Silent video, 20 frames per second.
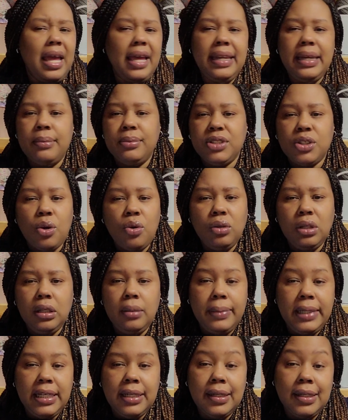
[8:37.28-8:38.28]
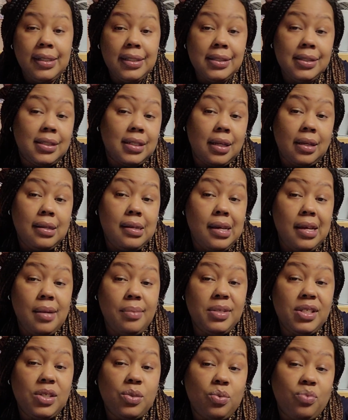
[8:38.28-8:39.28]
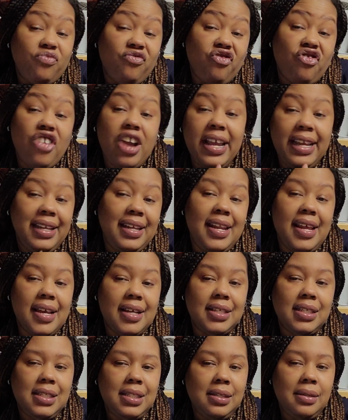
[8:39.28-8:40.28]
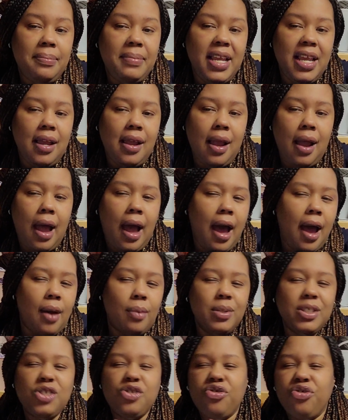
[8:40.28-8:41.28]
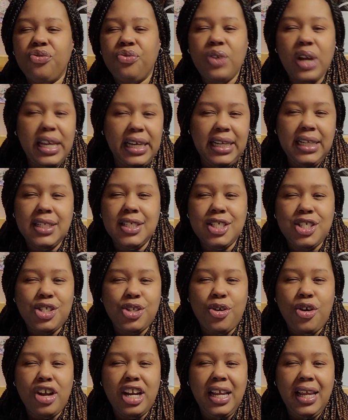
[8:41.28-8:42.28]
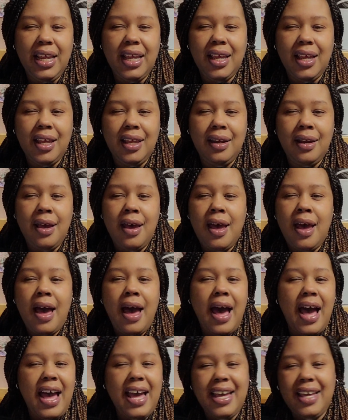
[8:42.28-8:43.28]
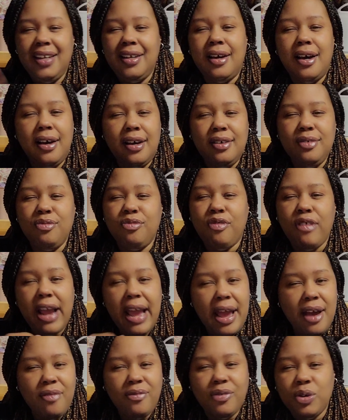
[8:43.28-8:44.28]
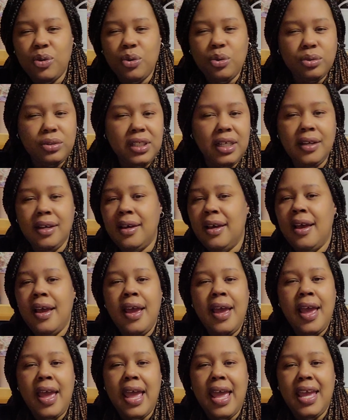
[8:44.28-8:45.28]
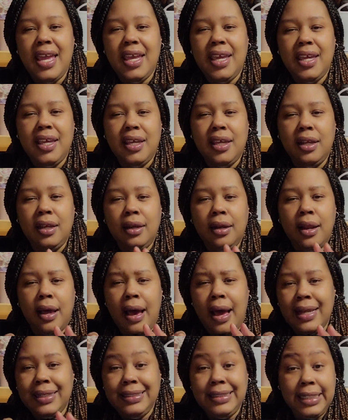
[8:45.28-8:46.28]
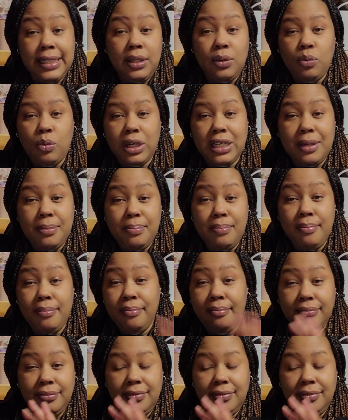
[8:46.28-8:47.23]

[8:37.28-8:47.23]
And it was only because it was right next to me. I was ready to start again. I had unraveled, and I didn't want to